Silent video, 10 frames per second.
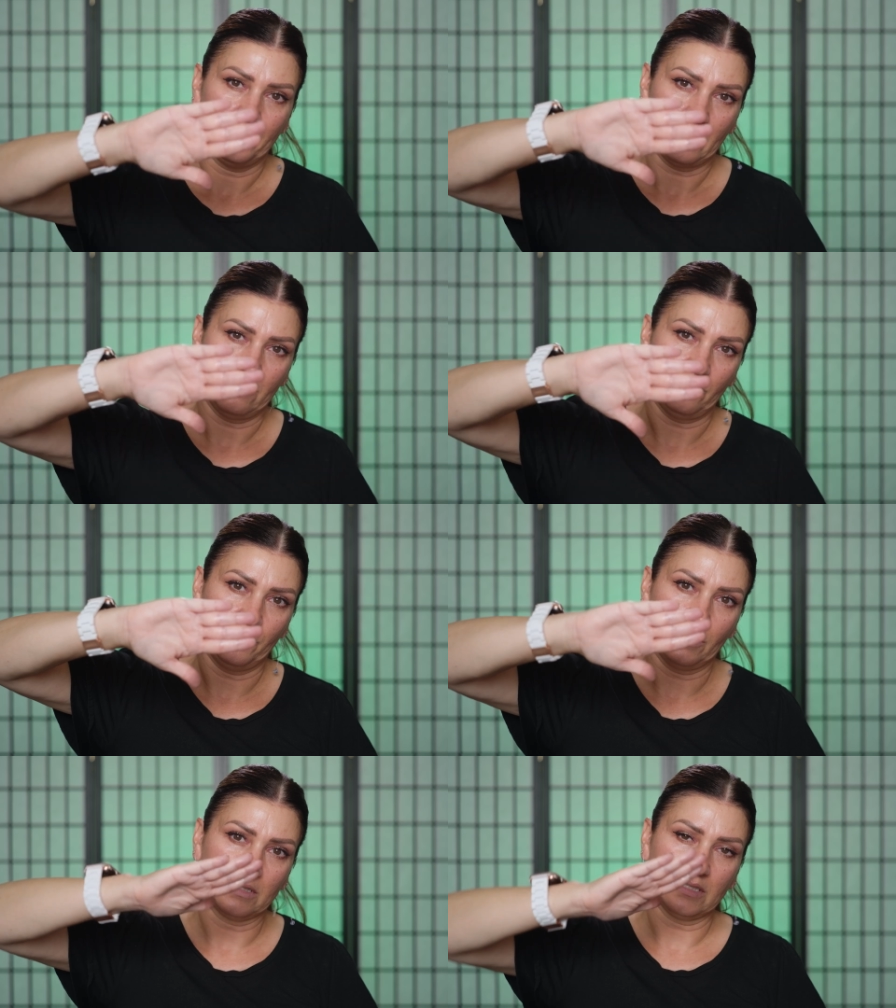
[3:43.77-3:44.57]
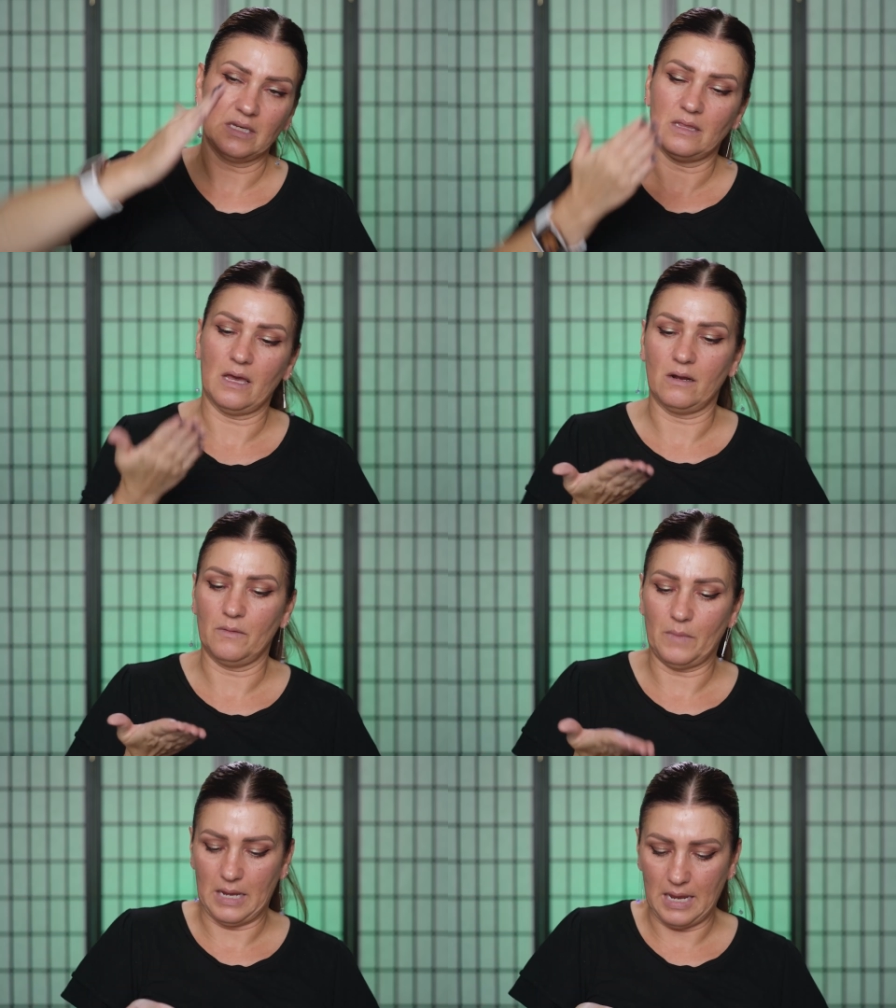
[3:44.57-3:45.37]
I don't know if you can see that on
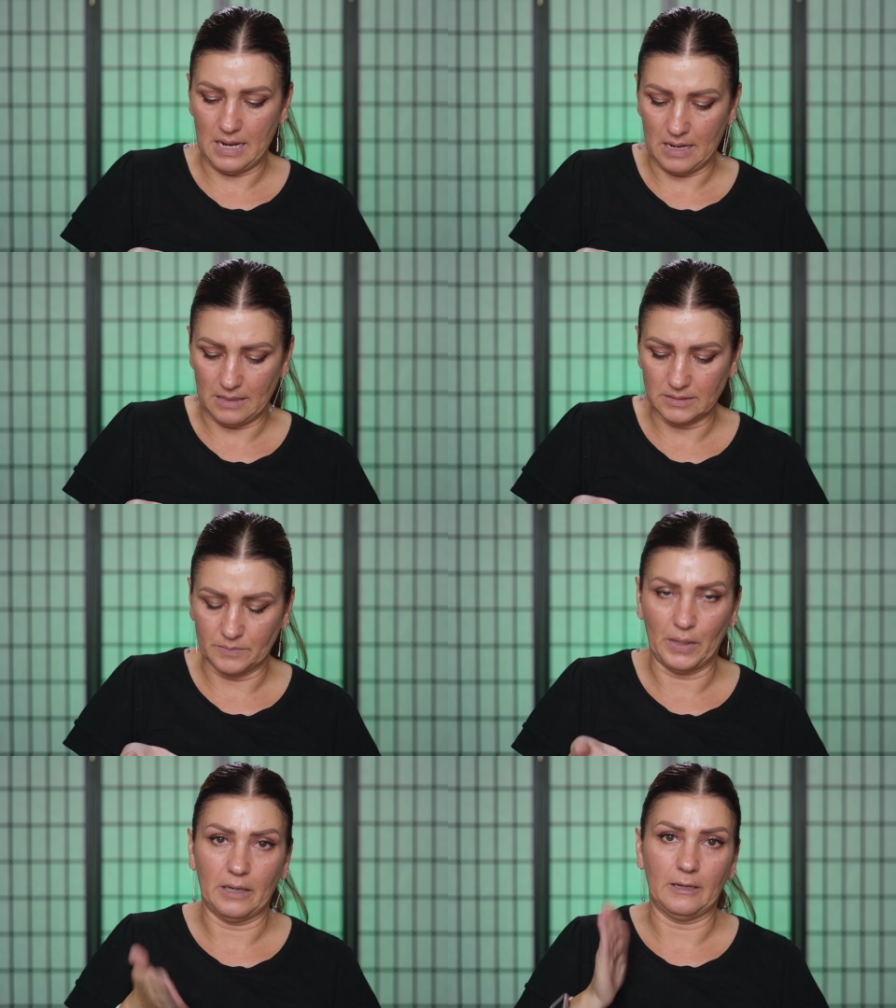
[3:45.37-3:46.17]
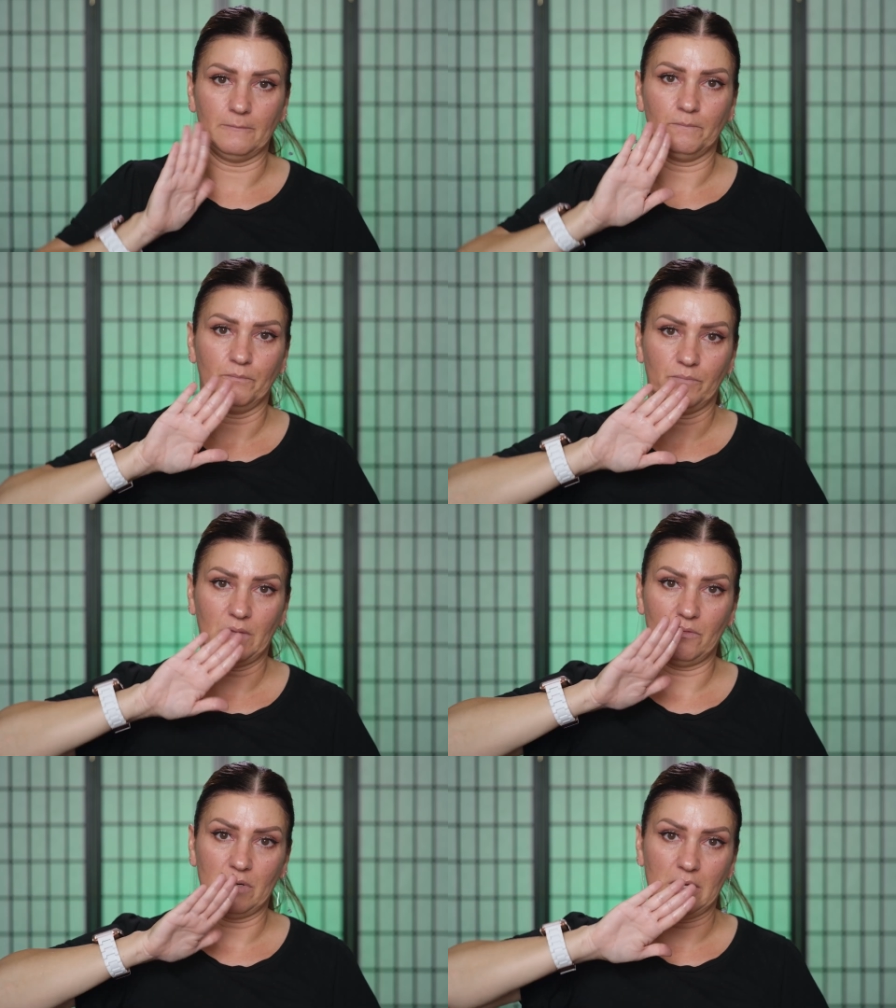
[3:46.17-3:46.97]
my hands, but
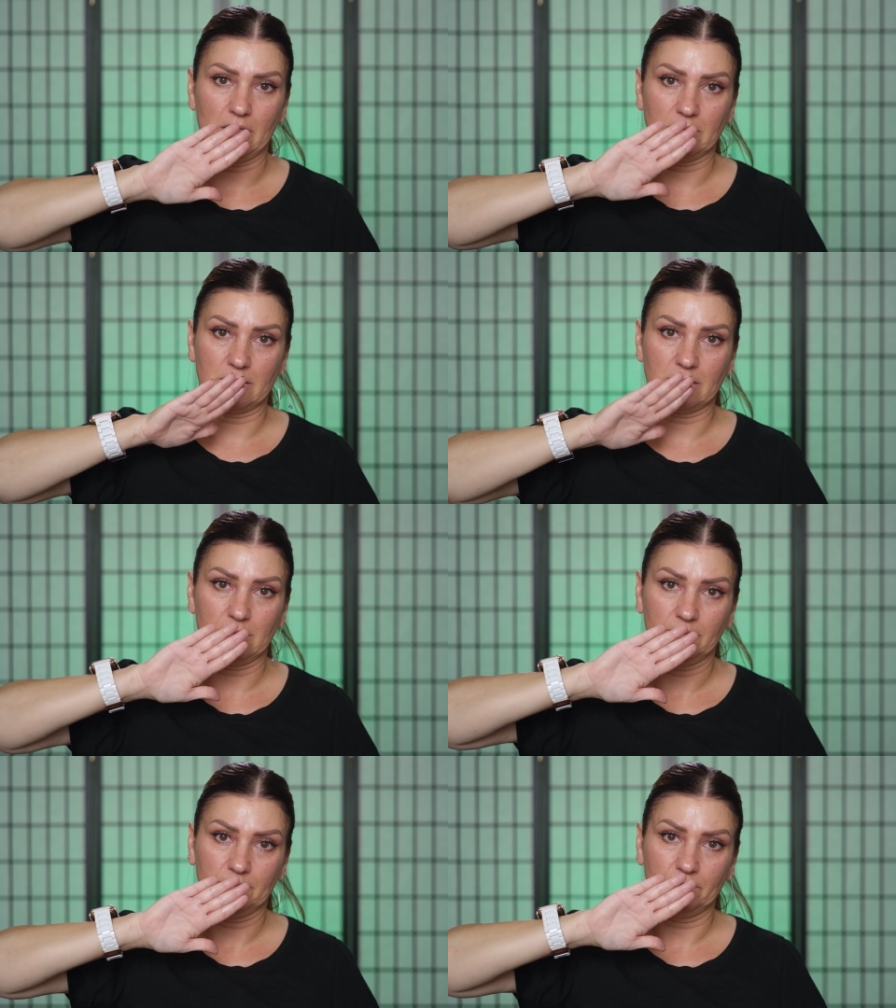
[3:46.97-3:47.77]
there it is.